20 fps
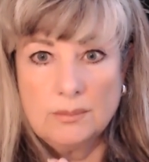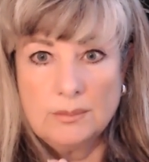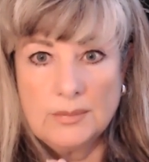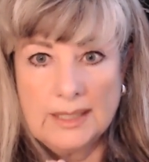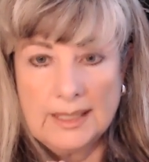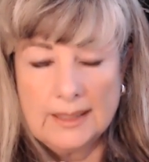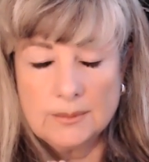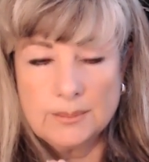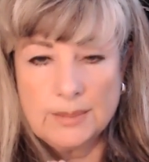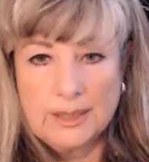
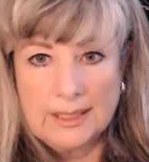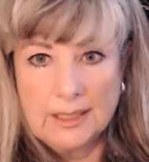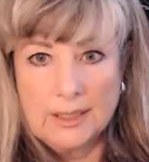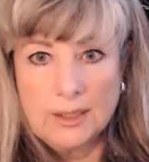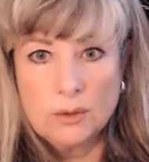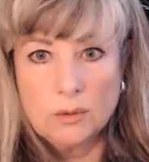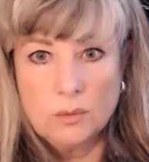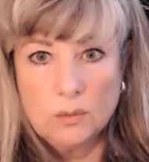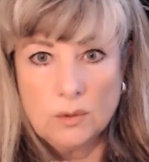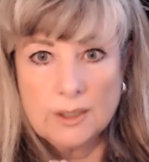that
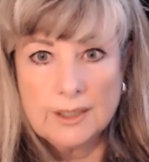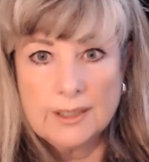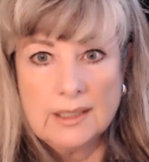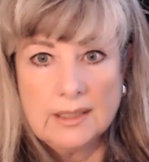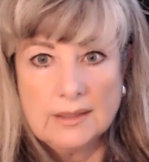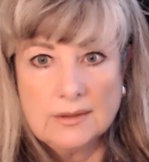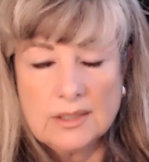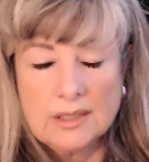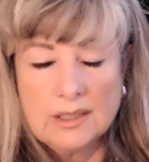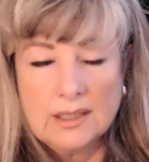pair
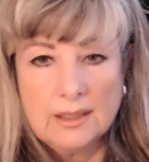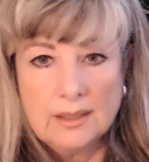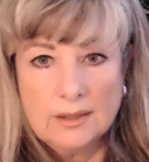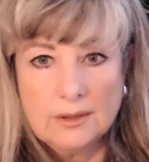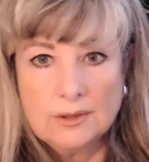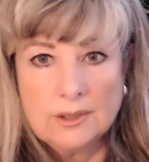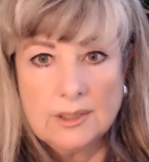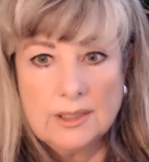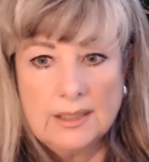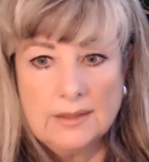working
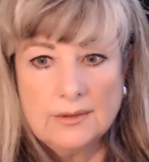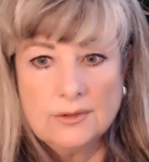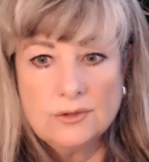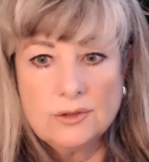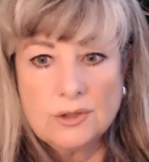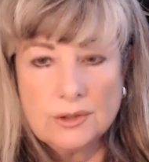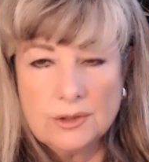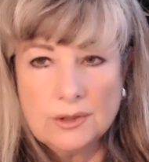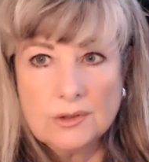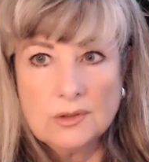together
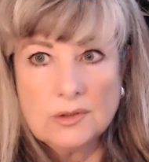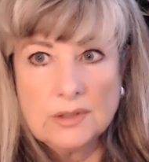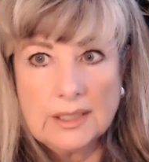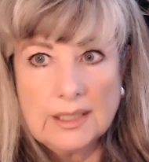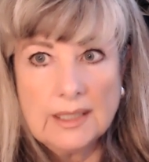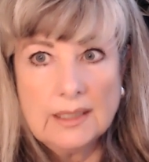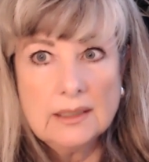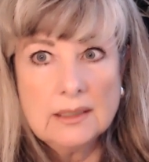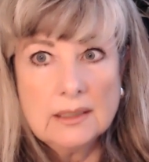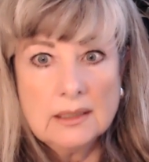
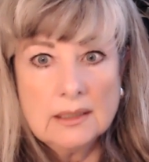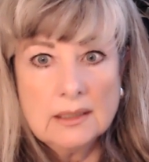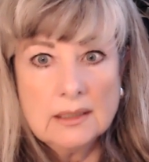internally,